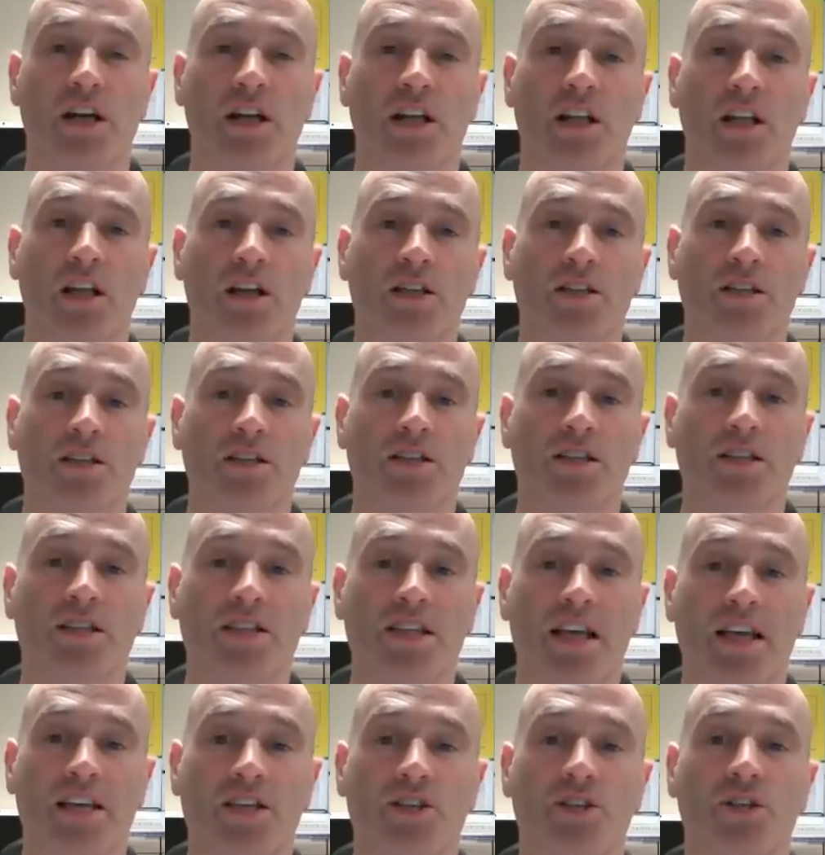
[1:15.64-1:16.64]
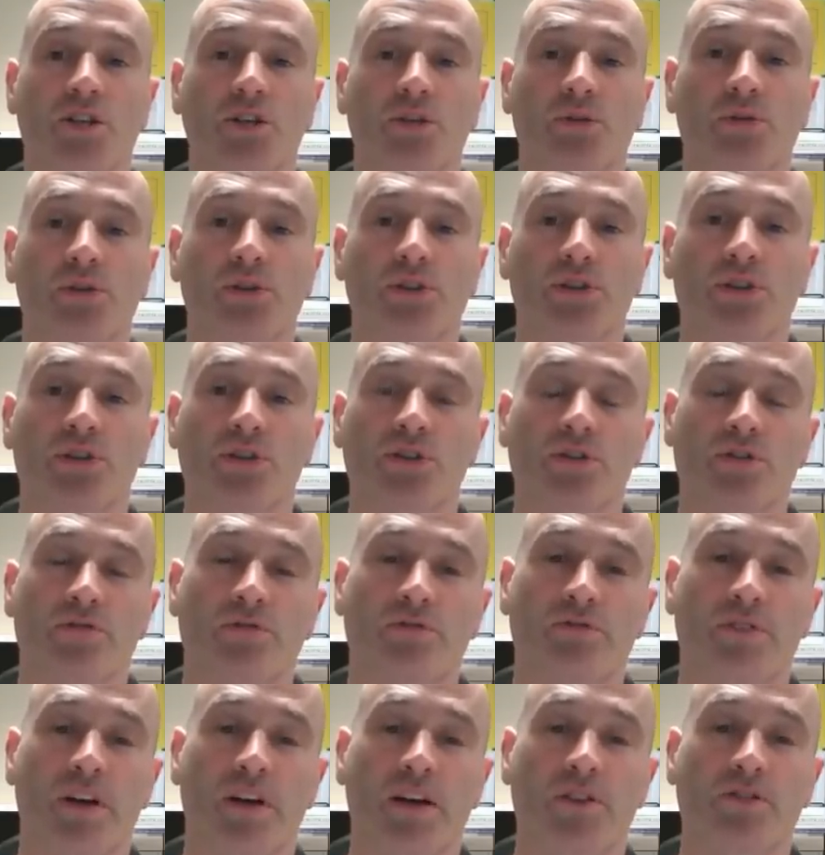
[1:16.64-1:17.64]
analyzer to test solutions
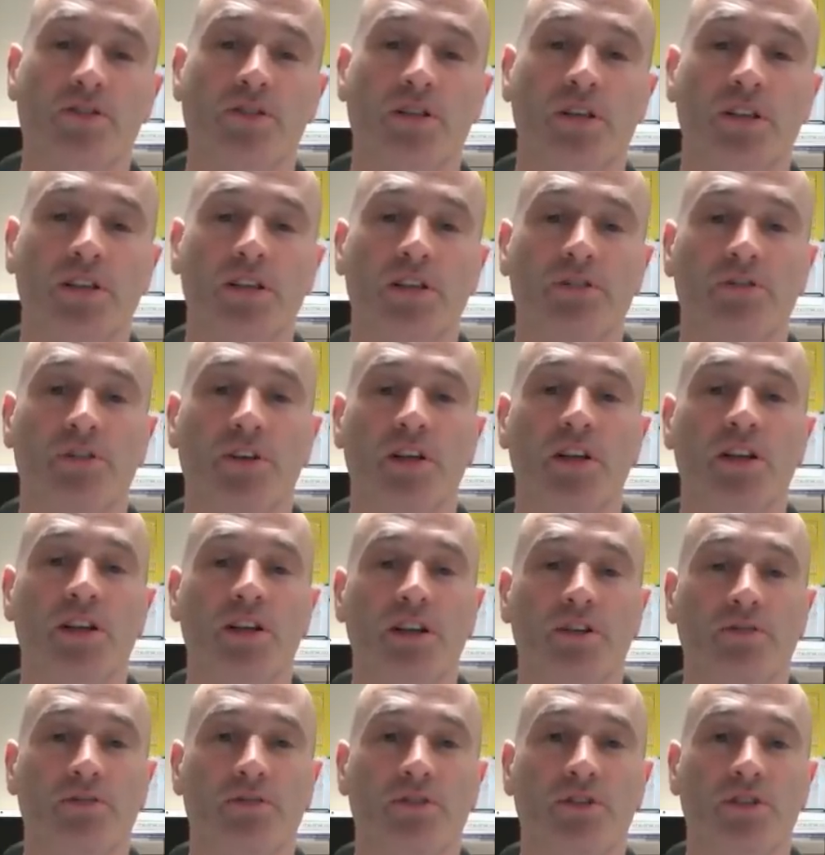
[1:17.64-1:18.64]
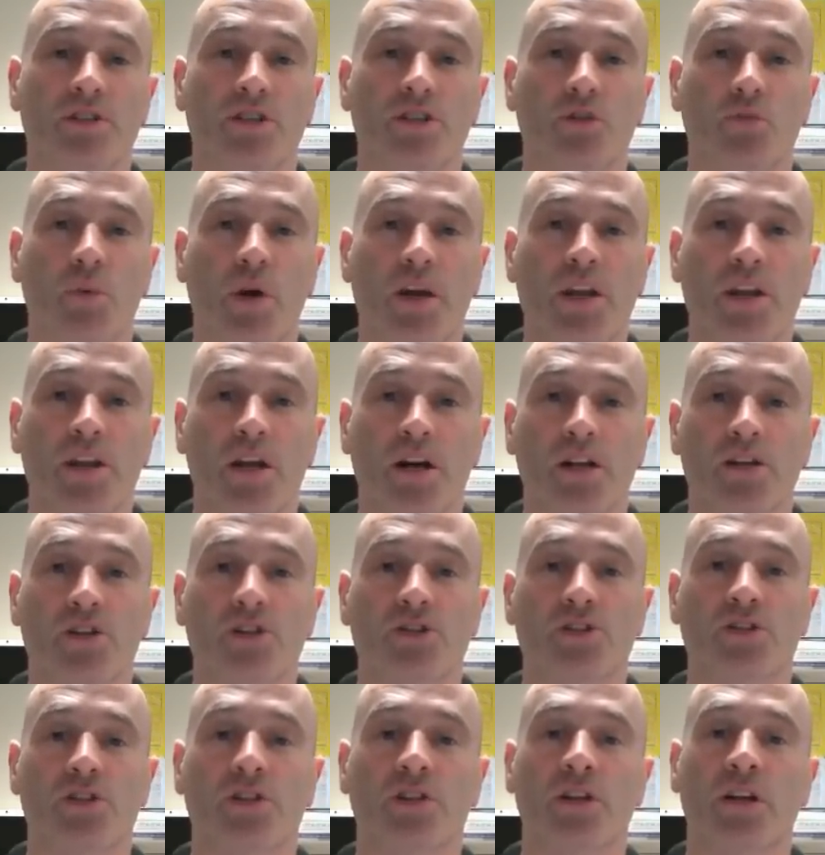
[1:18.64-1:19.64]
and found significant differences where
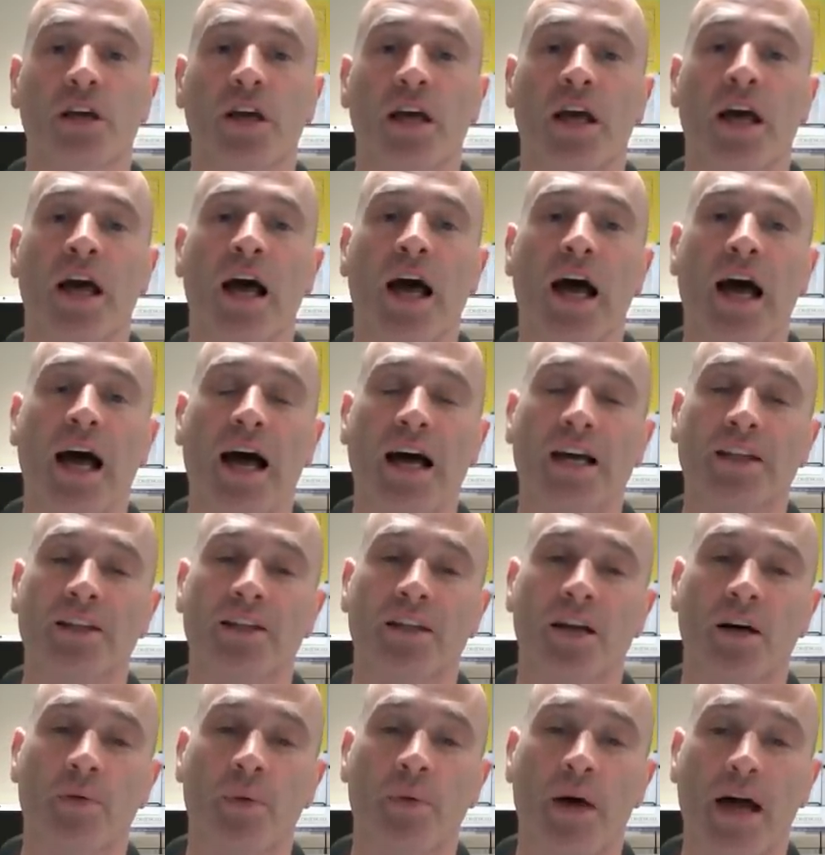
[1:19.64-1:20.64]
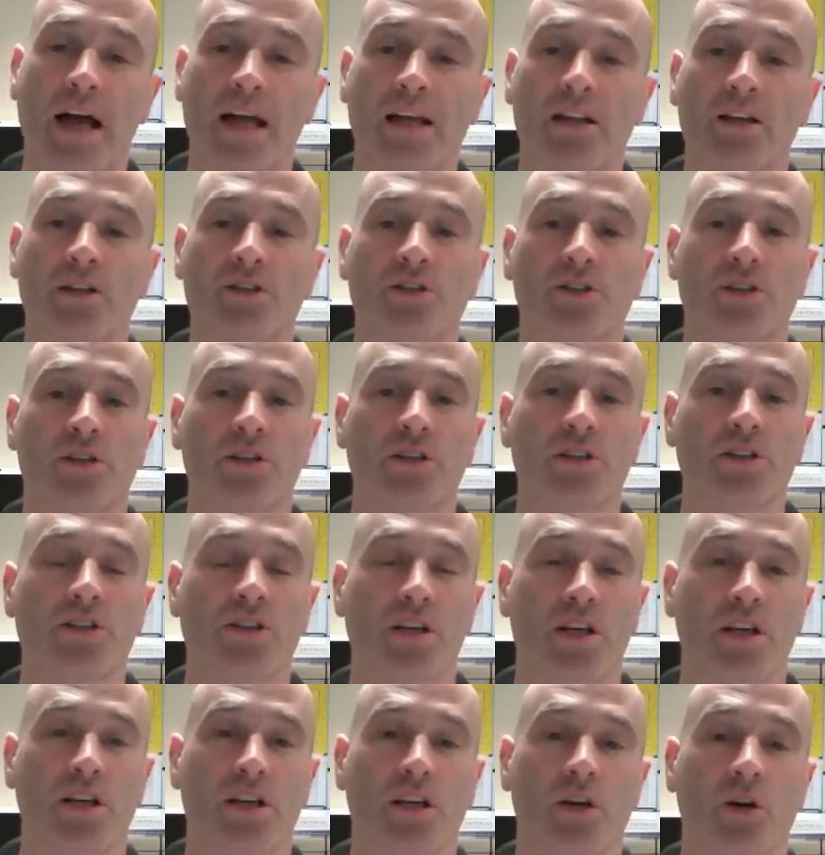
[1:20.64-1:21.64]
nitrogen and
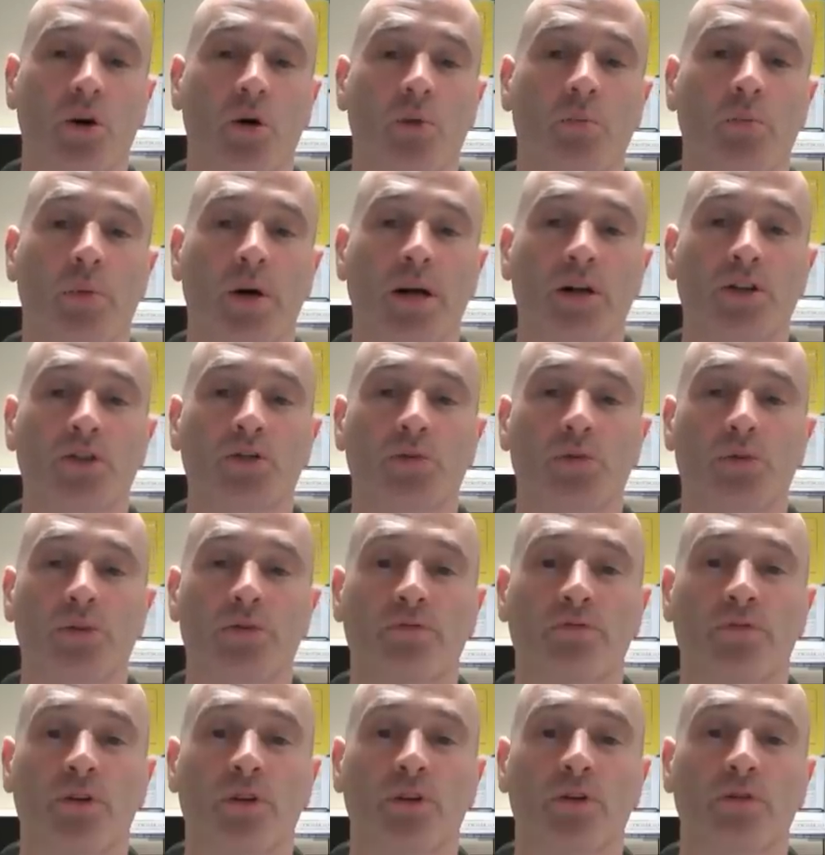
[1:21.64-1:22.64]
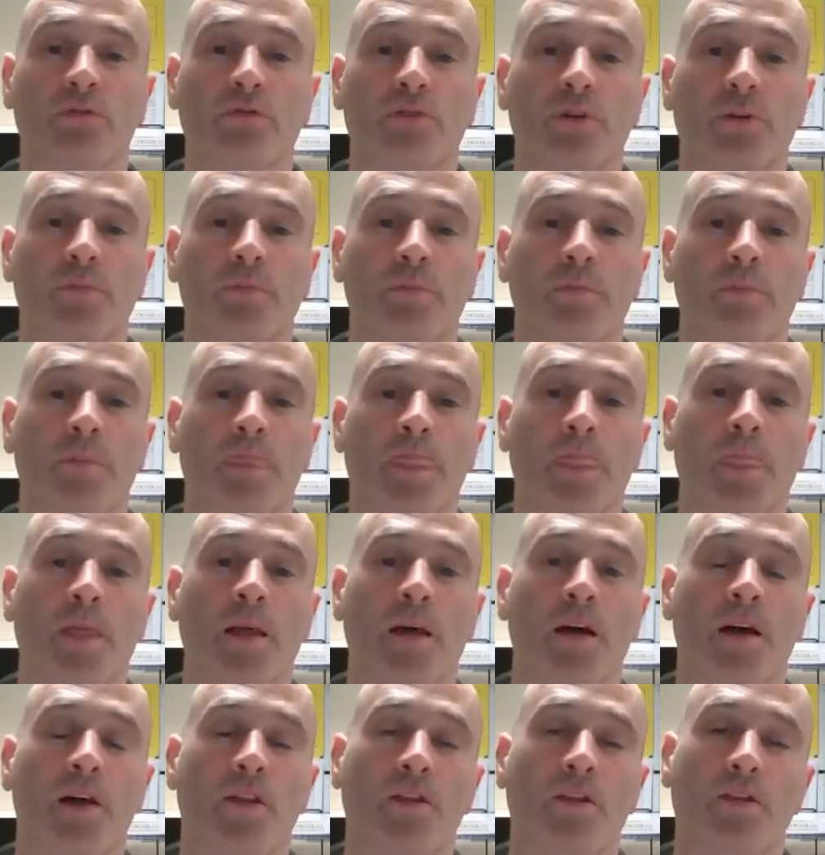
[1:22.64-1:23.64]
halogen-containing compounds were involved.
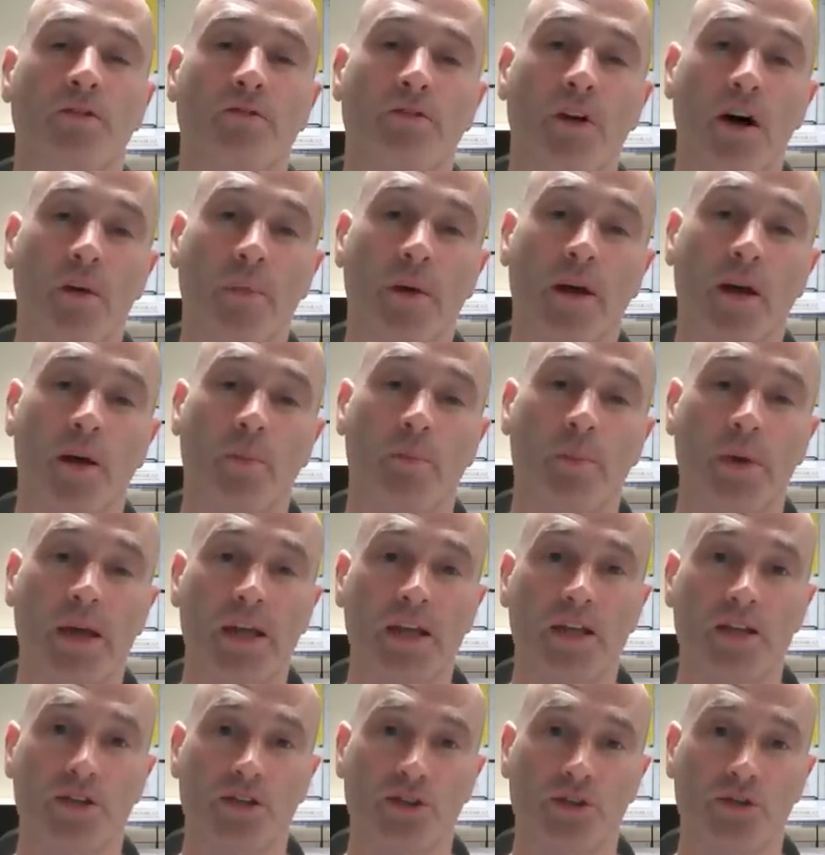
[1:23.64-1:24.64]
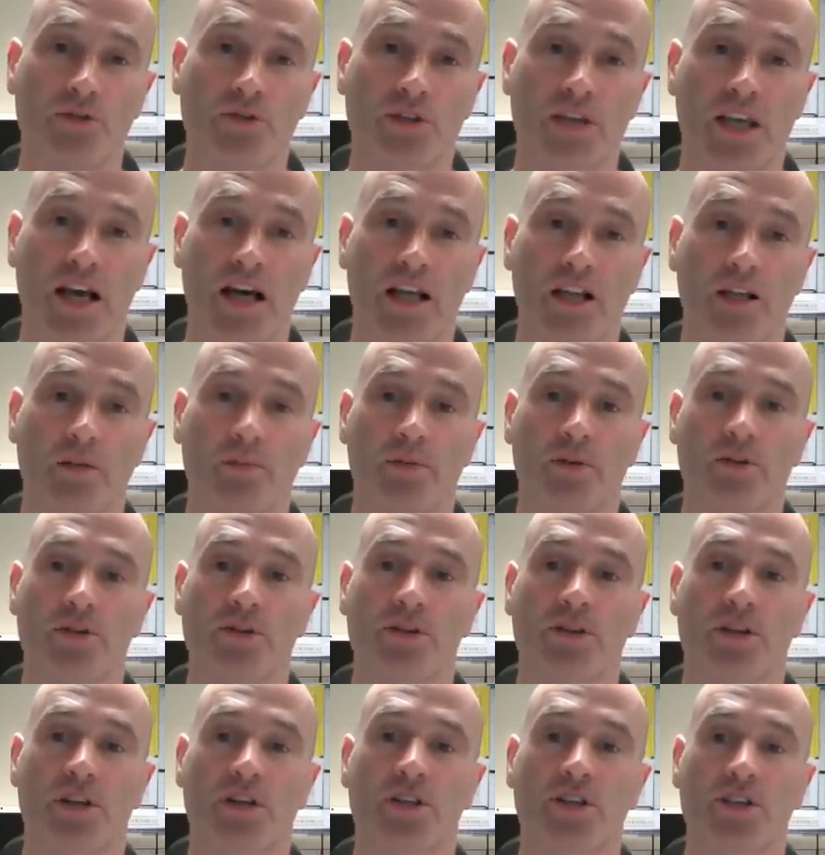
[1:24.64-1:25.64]
The pharmacopoeias use
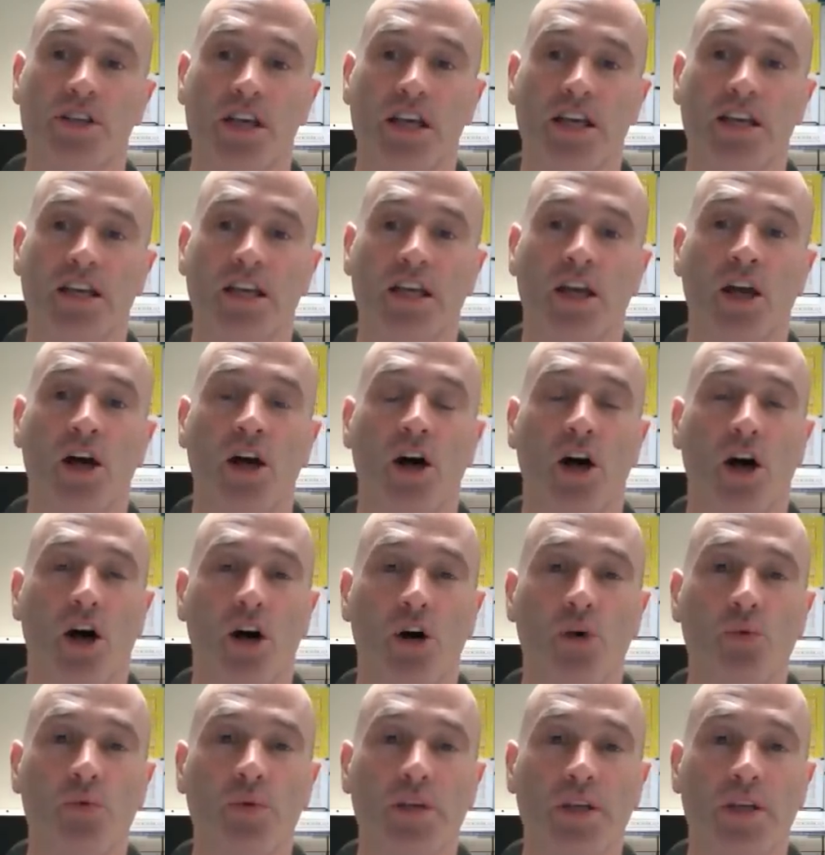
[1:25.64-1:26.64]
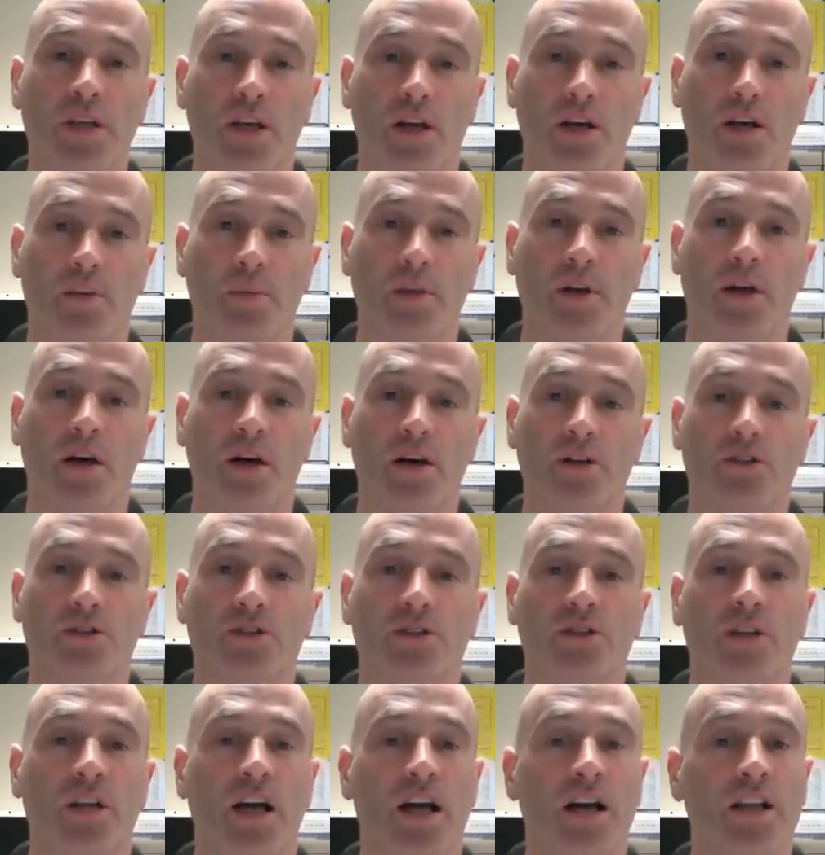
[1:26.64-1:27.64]
calibrants containing only carbon,
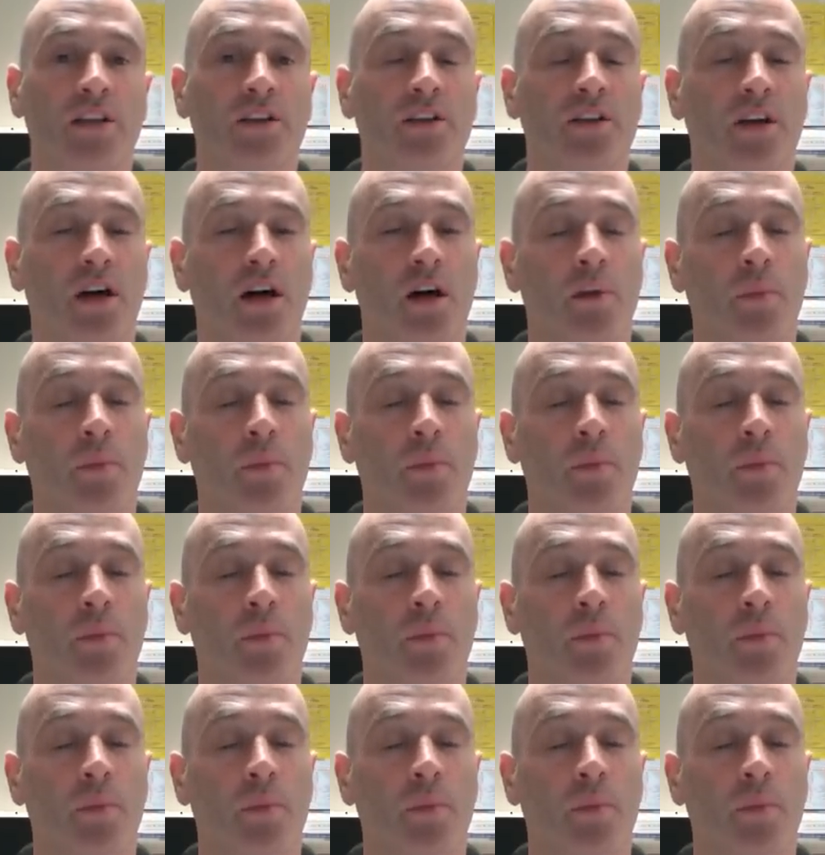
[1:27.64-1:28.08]
hydrogen and